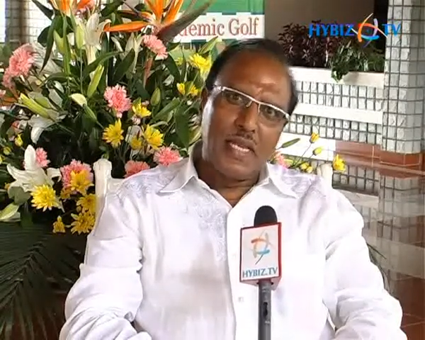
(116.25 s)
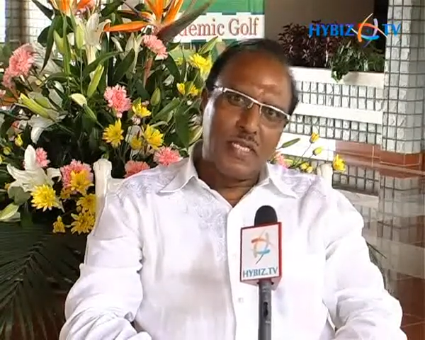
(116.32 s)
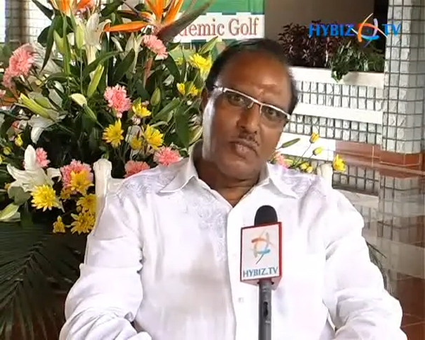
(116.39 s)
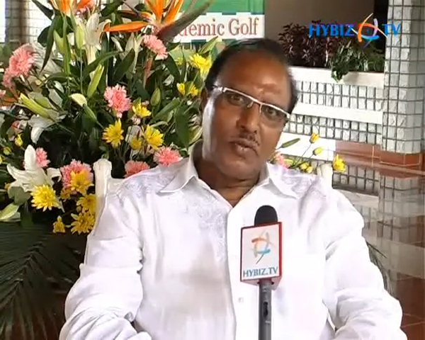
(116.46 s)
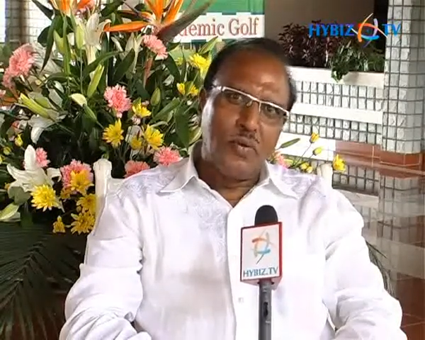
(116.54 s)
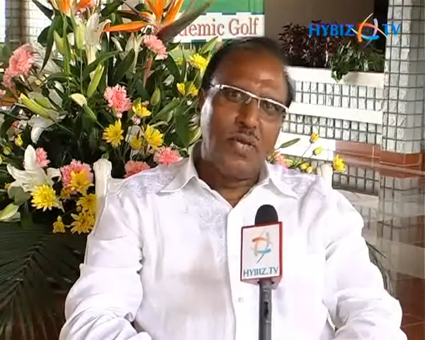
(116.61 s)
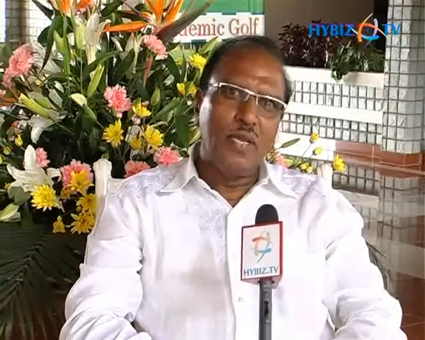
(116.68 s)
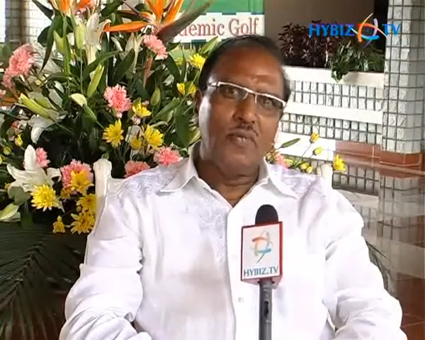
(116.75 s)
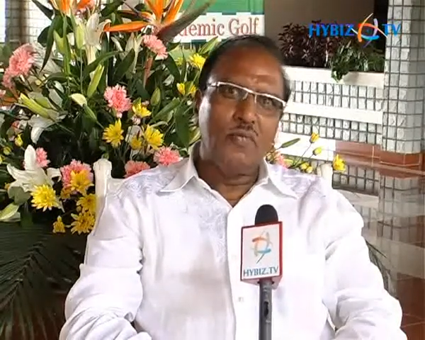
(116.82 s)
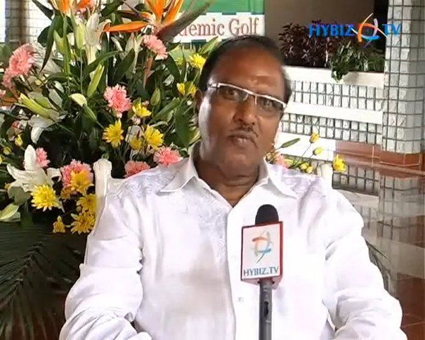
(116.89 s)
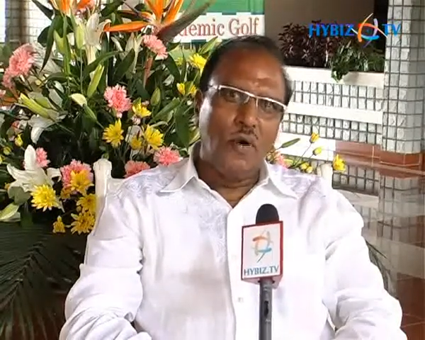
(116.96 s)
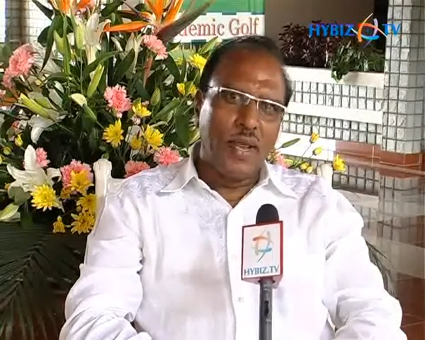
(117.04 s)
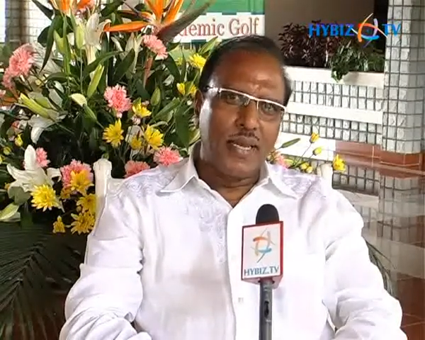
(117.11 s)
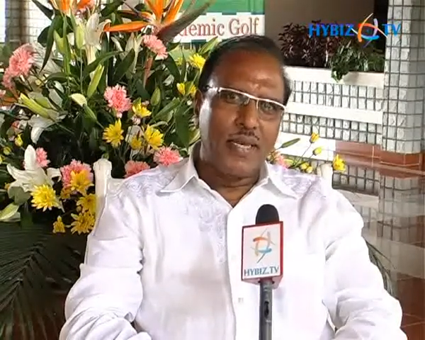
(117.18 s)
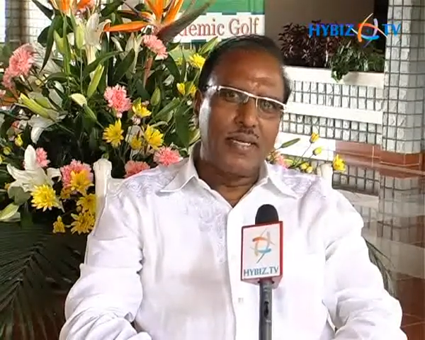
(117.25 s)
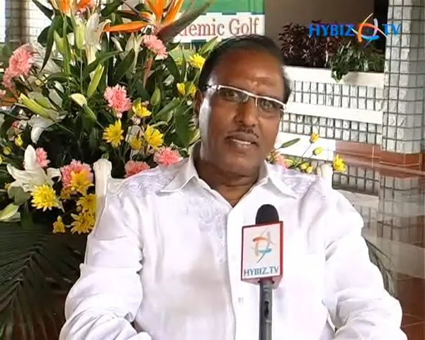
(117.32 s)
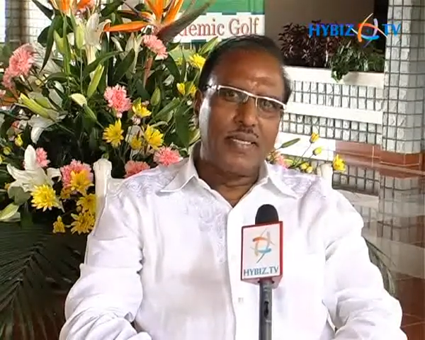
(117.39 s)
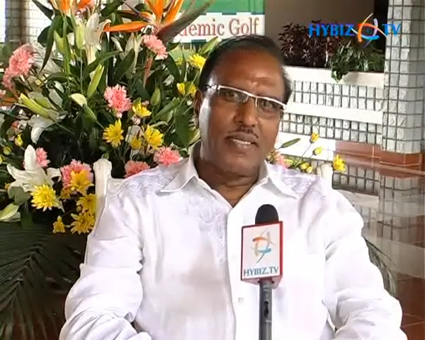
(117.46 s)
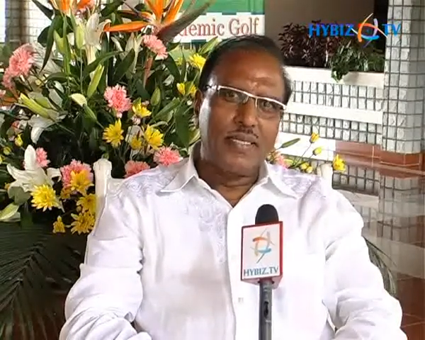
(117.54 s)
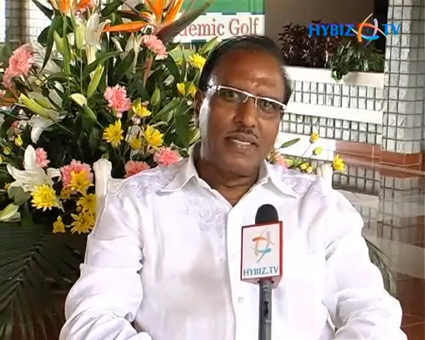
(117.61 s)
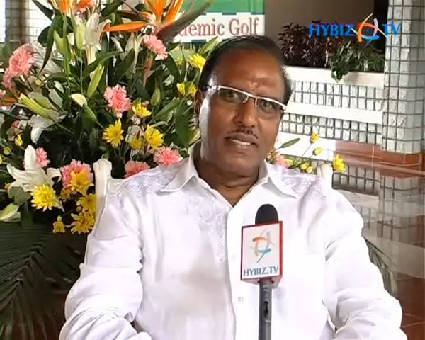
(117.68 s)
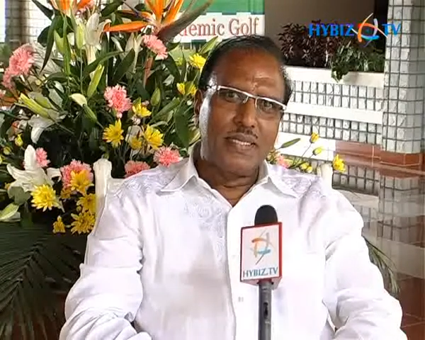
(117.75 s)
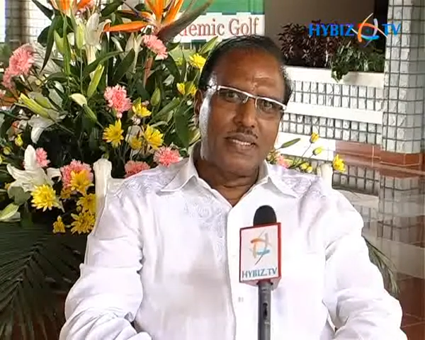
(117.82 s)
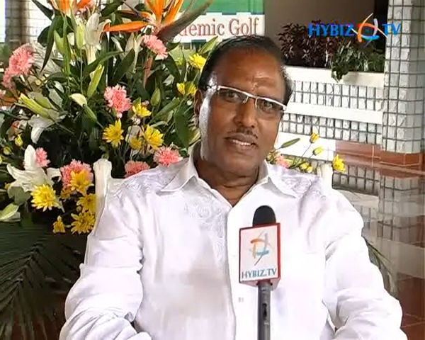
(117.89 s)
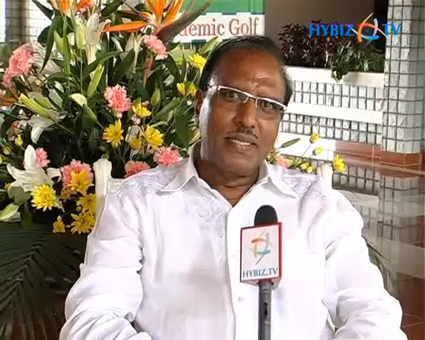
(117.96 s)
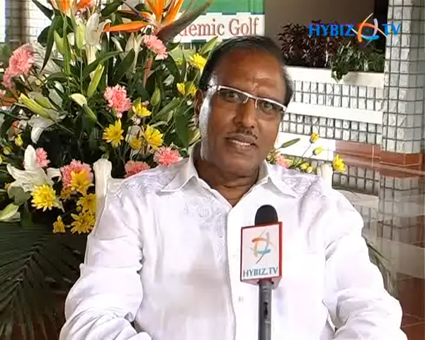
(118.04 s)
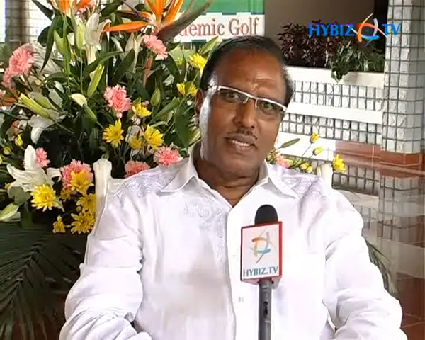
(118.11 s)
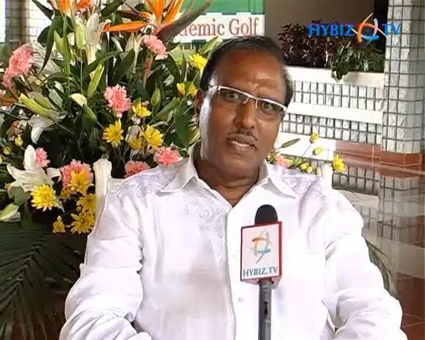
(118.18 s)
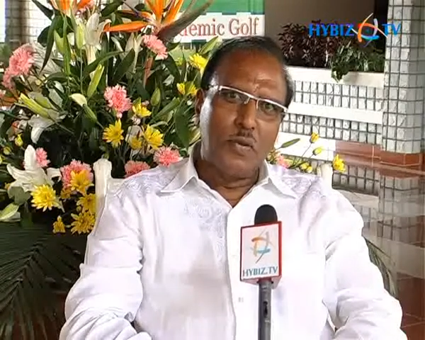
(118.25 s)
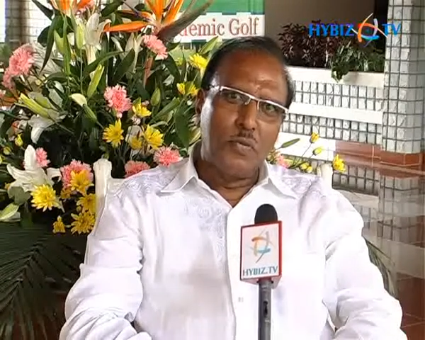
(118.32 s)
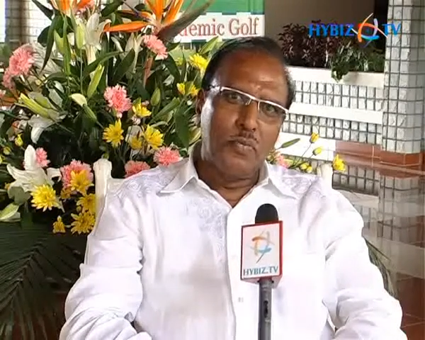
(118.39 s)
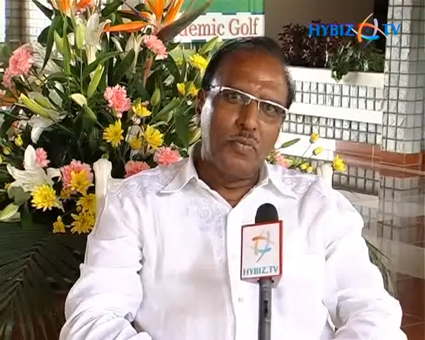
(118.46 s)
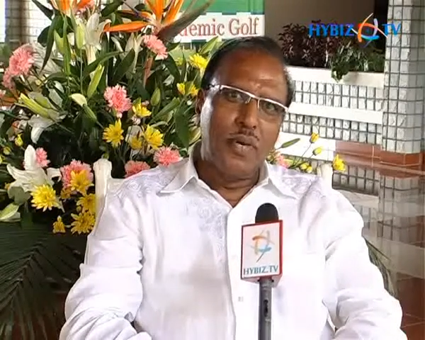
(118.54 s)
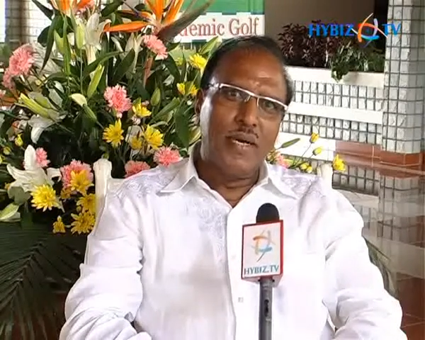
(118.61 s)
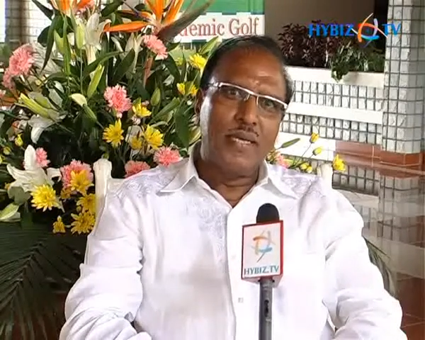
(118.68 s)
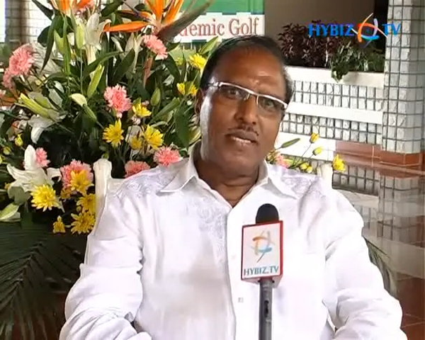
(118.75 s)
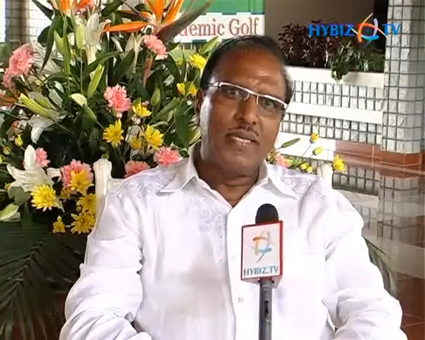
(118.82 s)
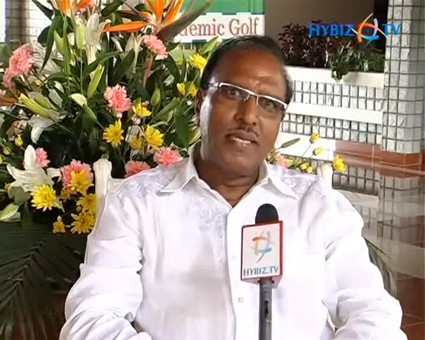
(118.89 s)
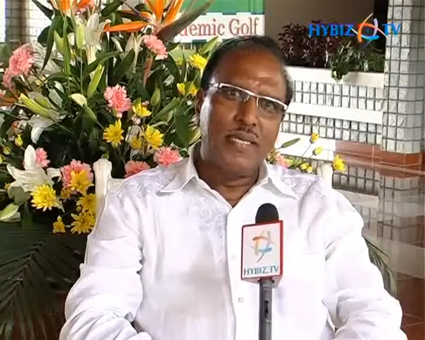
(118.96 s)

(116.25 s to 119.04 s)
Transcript: is only one. Remember